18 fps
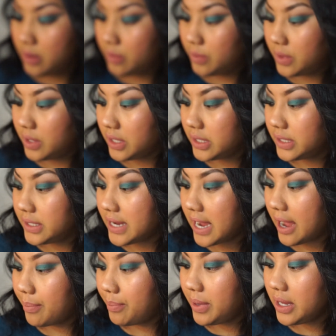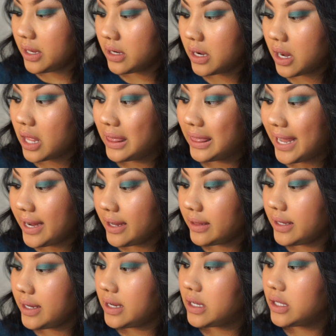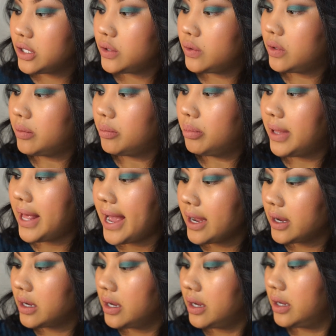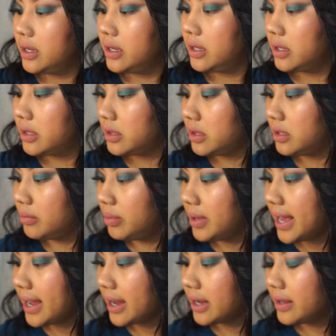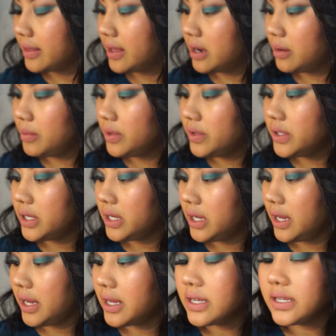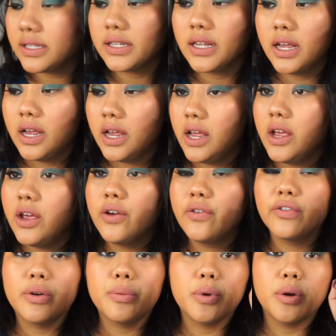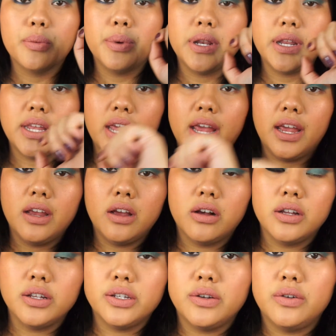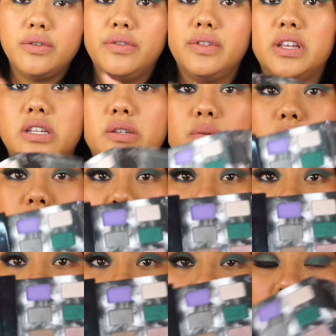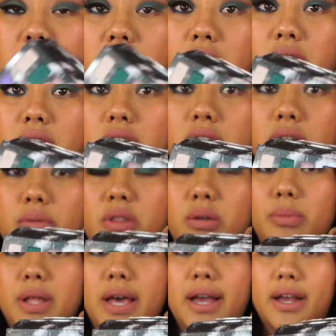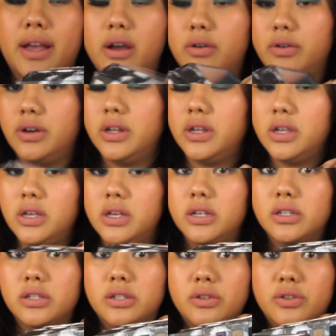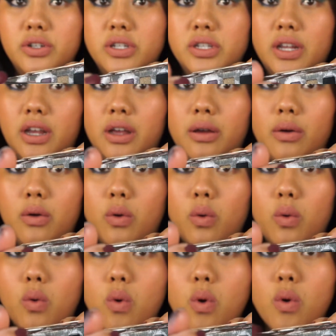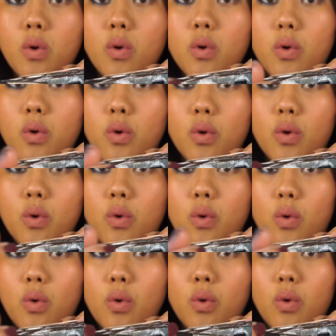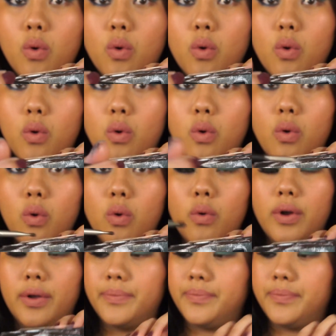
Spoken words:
I'm gonna tap it lightly into a black. The black that I'm using is from Urban Decay, also in this same palette, the blackout. So just like a whoop, whoop, whoop.